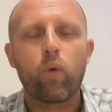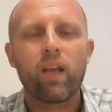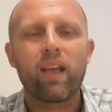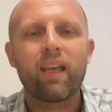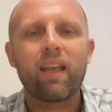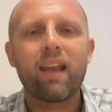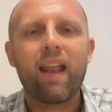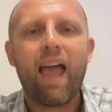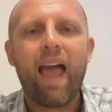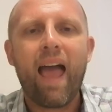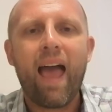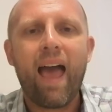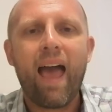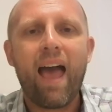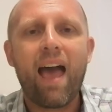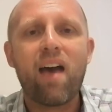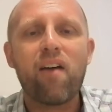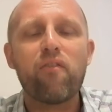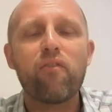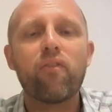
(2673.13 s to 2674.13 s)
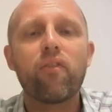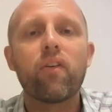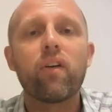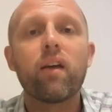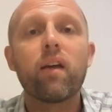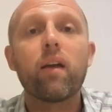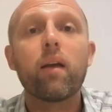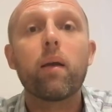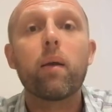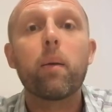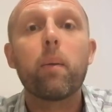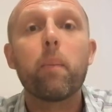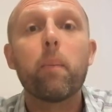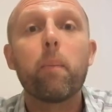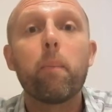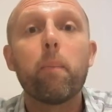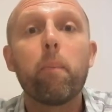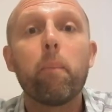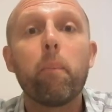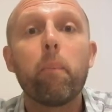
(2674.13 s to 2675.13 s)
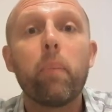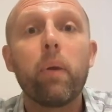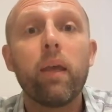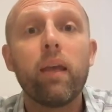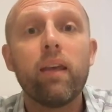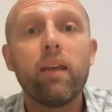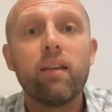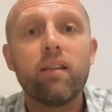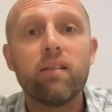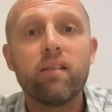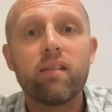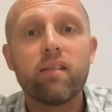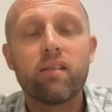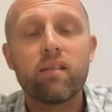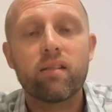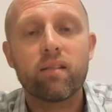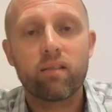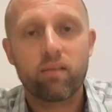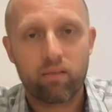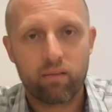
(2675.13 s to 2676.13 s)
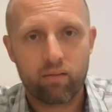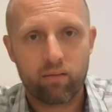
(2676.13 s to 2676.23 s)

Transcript: We can have peace.